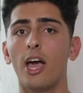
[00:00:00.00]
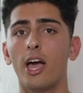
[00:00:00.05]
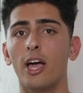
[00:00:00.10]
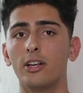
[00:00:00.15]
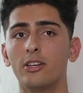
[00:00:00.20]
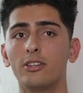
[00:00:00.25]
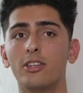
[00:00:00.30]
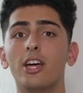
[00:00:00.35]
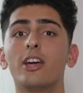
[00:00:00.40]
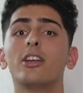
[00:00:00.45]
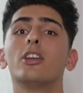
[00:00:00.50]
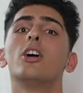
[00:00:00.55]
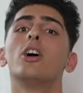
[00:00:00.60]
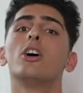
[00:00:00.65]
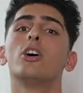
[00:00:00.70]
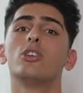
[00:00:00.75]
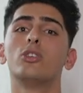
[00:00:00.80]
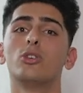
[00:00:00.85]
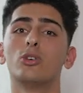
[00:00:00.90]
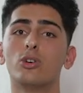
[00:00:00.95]
and then
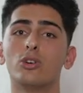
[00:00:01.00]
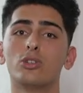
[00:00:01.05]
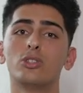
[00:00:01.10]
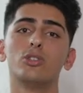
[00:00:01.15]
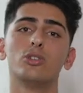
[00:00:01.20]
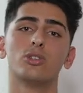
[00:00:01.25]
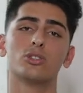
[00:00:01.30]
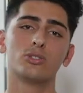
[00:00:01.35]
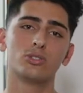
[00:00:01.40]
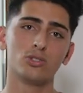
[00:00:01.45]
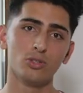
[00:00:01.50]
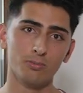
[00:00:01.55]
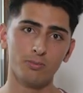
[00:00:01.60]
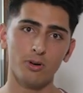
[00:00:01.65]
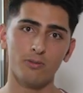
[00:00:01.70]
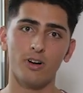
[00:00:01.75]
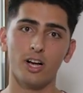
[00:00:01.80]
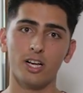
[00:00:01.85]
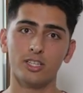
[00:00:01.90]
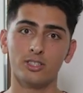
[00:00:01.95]
you go to your
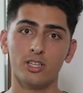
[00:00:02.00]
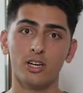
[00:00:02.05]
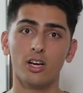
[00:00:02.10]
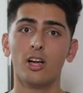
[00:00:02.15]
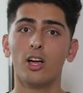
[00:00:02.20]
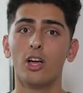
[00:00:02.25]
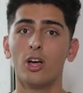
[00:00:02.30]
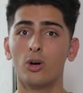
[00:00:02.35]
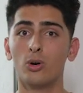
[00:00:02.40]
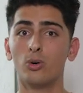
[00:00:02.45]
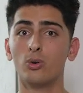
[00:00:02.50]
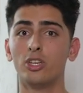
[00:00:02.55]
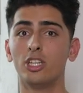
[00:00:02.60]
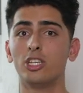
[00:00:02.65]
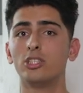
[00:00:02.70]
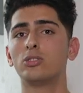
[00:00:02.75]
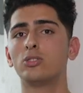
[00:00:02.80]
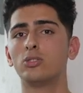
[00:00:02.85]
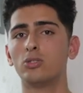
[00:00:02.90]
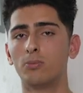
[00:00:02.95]
supervisor, who
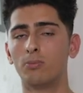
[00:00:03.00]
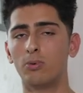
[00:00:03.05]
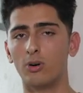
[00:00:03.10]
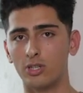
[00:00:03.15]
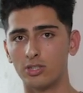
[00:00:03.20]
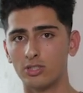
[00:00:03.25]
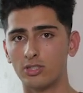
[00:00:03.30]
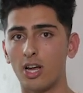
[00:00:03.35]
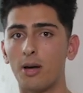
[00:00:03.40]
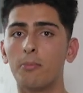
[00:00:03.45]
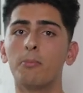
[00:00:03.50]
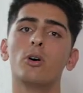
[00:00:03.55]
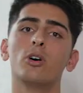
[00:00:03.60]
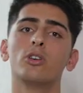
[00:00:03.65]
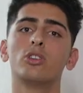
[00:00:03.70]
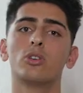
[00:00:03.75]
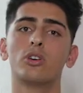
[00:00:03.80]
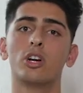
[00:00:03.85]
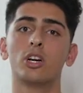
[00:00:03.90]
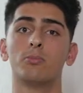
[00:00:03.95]
needs to put a stamp
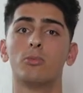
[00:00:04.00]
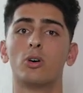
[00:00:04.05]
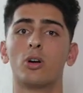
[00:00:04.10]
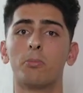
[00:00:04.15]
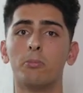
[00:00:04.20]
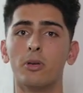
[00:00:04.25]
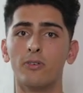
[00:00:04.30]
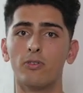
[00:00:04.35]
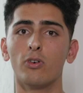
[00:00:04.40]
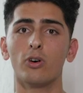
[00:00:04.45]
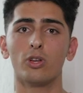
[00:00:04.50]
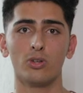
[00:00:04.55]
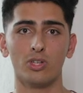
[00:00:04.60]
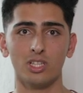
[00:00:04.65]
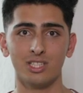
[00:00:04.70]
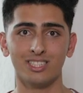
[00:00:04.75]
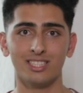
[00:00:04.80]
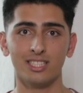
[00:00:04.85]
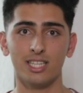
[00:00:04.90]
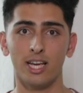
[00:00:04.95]
on your red book before you
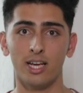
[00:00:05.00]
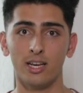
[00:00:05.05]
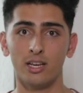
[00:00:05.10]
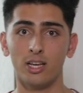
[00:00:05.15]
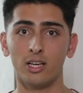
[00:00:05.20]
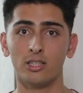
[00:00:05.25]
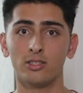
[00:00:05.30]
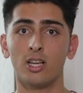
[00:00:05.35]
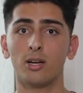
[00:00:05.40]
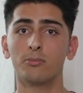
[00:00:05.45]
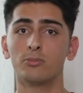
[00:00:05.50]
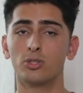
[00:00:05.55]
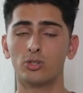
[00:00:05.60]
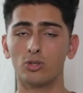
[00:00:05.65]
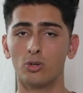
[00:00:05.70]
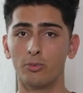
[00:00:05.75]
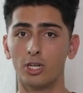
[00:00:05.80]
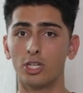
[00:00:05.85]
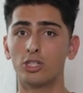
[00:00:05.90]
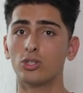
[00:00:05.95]
can see any exams.
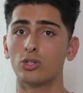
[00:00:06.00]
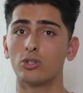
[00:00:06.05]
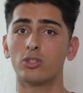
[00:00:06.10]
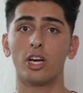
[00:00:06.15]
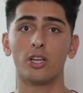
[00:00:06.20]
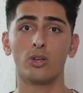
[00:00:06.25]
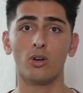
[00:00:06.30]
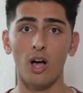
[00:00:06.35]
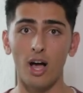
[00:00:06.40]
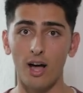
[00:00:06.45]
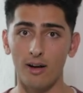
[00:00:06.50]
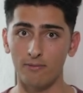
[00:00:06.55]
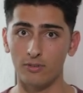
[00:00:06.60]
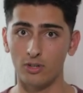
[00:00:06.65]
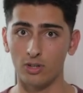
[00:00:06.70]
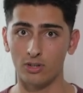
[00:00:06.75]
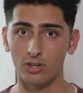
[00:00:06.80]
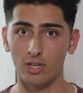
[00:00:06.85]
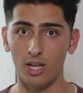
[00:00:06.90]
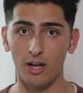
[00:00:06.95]
So make sure that you have
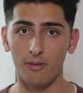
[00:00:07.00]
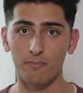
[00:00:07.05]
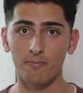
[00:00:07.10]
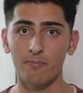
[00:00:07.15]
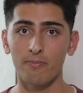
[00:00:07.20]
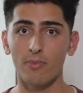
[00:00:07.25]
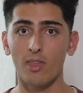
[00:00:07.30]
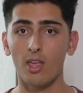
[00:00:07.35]
done that.